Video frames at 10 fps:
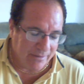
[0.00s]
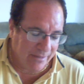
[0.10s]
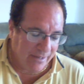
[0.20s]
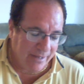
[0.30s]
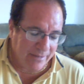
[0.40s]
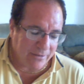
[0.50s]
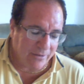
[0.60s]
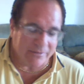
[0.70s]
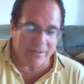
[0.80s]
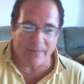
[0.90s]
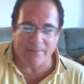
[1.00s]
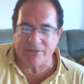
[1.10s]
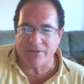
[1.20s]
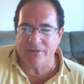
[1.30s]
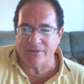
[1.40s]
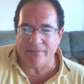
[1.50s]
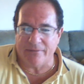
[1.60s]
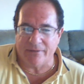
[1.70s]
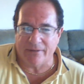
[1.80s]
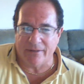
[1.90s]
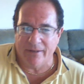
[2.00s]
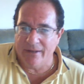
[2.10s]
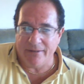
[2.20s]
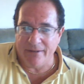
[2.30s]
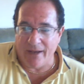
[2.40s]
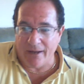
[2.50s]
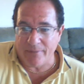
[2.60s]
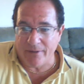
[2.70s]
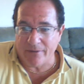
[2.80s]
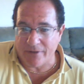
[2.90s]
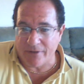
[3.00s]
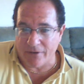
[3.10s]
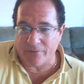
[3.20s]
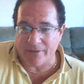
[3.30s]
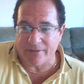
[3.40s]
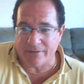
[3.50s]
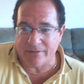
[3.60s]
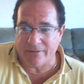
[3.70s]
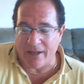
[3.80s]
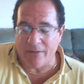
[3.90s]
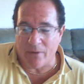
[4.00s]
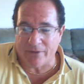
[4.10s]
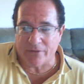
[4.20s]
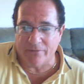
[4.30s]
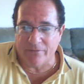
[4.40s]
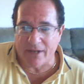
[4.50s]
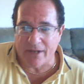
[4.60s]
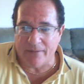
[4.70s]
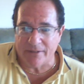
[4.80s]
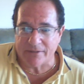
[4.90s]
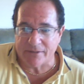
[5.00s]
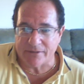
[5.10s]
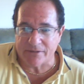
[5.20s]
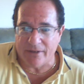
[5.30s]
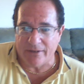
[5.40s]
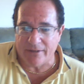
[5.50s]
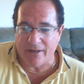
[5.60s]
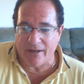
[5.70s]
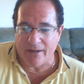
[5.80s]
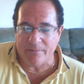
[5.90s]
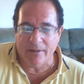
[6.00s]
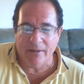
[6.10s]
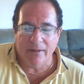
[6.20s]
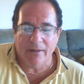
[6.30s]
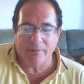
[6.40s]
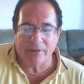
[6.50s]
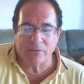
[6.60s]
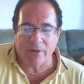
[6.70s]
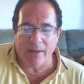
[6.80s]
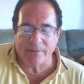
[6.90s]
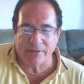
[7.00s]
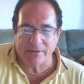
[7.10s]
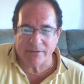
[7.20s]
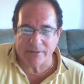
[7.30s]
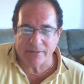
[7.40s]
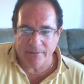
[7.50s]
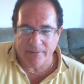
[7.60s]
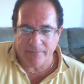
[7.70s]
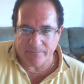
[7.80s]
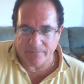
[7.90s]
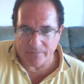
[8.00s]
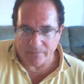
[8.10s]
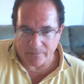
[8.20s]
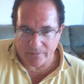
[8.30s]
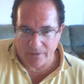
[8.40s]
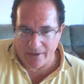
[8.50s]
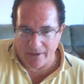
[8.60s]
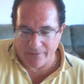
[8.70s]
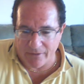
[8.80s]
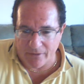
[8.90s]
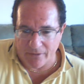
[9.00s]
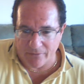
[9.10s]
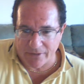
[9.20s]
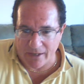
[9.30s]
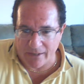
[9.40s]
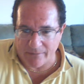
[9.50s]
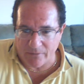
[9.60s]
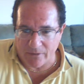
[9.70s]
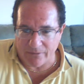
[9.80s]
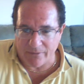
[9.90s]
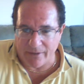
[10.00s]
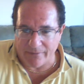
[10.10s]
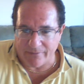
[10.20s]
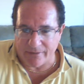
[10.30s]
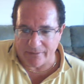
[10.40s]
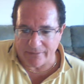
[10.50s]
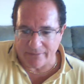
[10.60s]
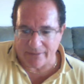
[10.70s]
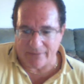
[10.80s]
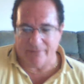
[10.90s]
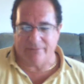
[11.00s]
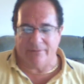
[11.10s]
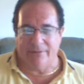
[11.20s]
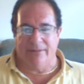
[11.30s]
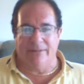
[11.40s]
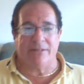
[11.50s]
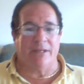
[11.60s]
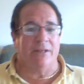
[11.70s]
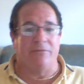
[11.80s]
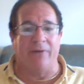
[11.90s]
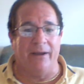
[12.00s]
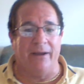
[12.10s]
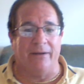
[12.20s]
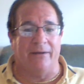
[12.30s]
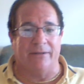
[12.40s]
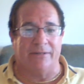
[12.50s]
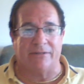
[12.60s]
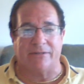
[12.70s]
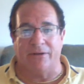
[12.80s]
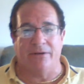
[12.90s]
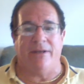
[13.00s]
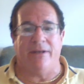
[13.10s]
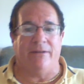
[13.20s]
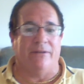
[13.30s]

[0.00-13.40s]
I hate the overtime; it skews everything. And you got to be careful that the game went to overtime and isn't a straight game, because what happens is you have the overtime, you have the you know, you see the final and it's 38-35,